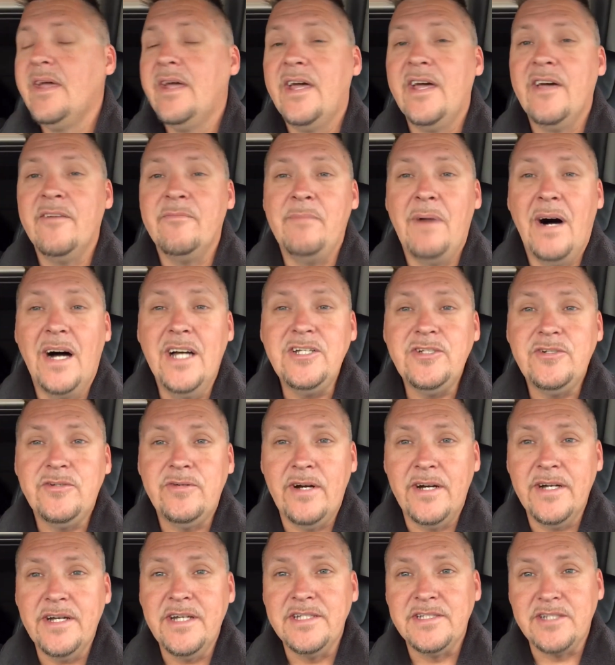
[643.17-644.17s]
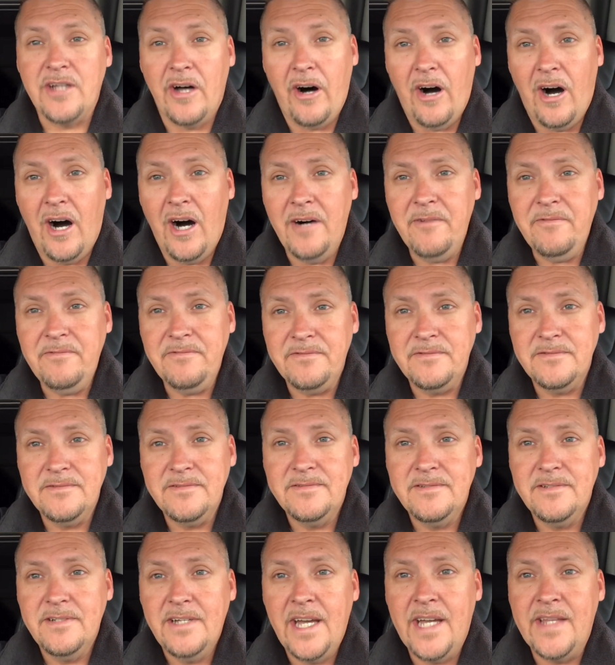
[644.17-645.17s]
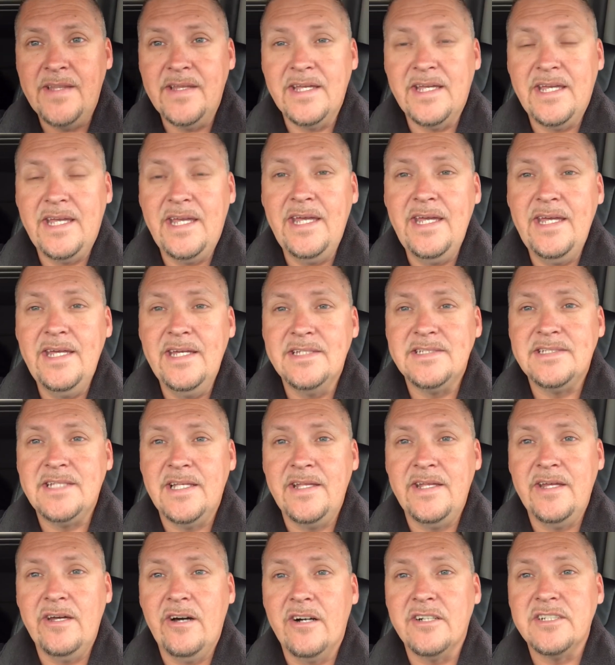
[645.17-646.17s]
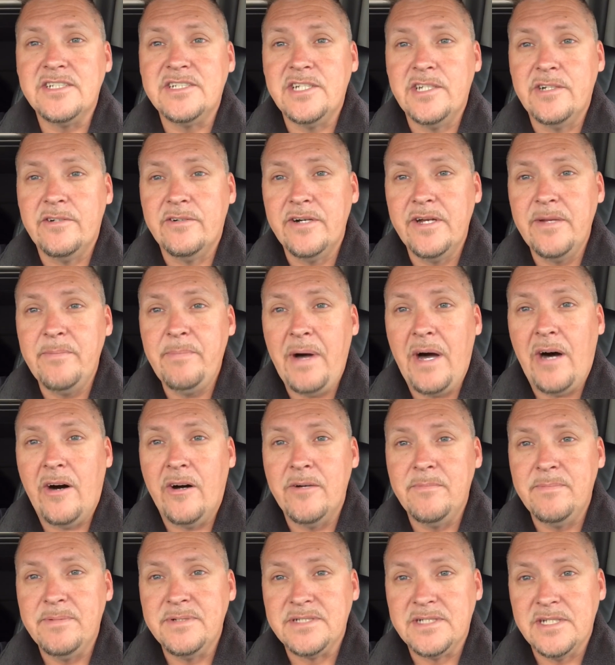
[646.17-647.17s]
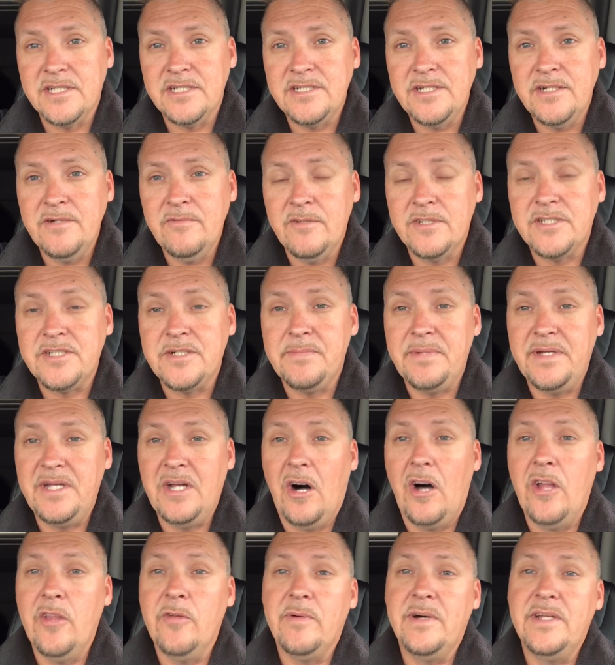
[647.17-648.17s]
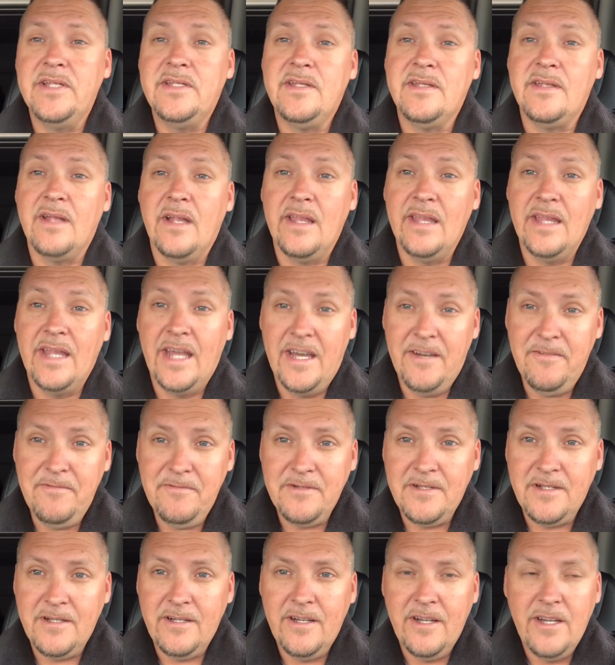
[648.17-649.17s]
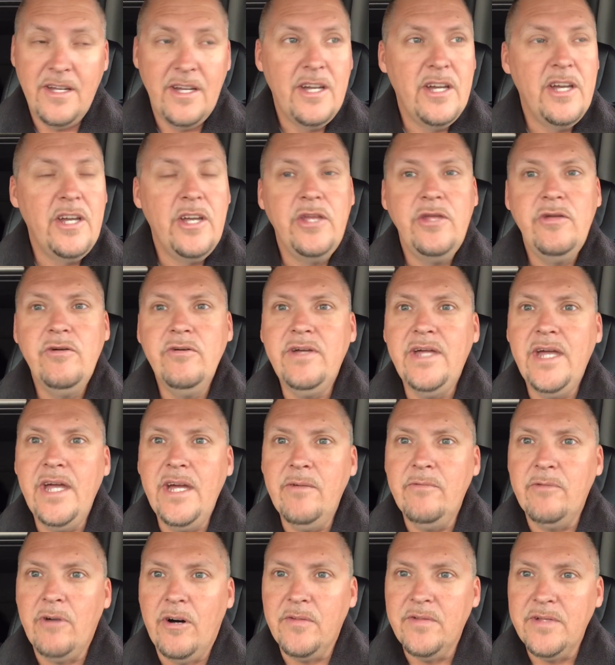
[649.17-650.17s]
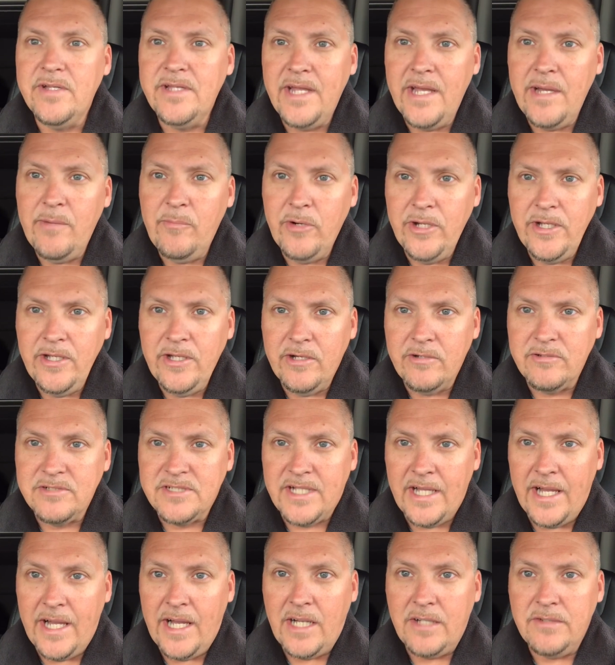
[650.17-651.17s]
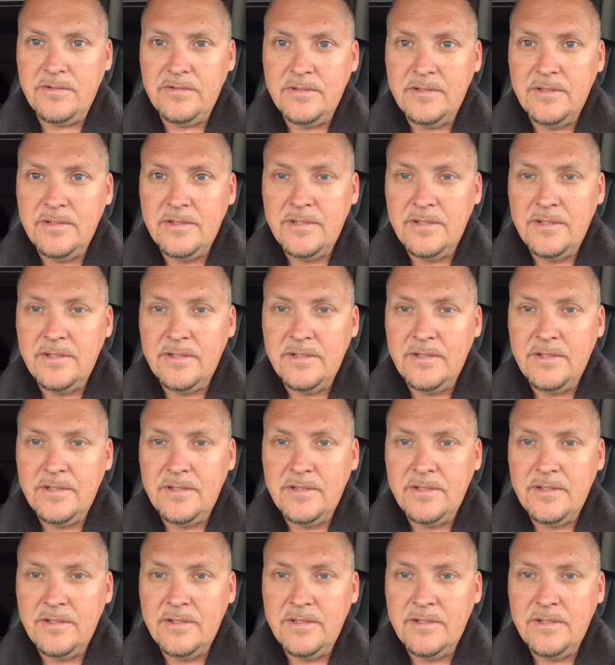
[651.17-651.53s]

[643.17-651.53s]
If my truck is off and the key is in the auxiliary power position, which would be all the way to the left, you can't roll the damn windows down.